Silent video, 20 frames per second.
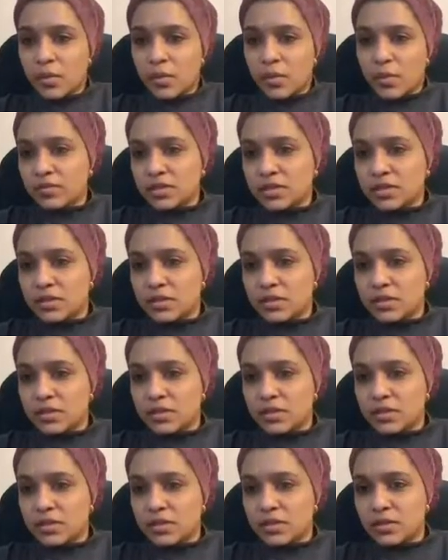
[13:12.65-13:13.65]
whether it's in the
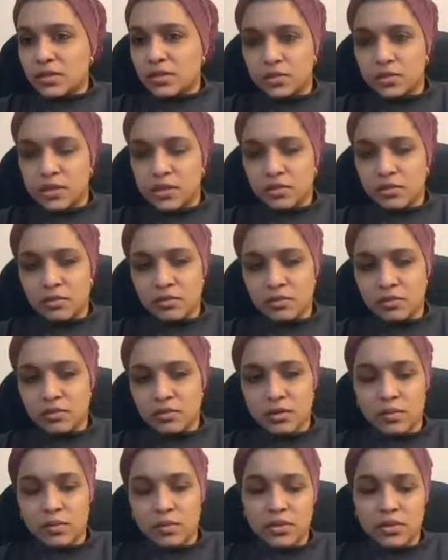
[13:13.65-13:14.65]
hospital setting or in
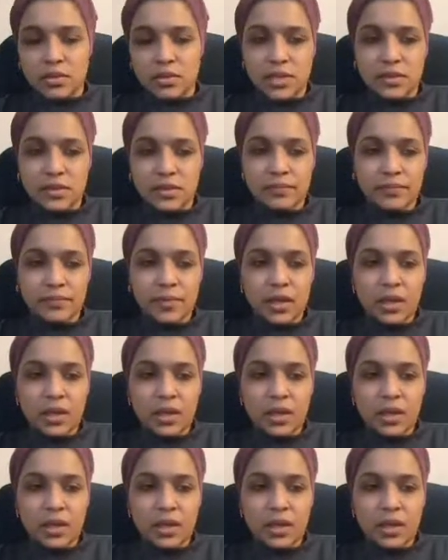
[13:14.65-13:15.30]
the community.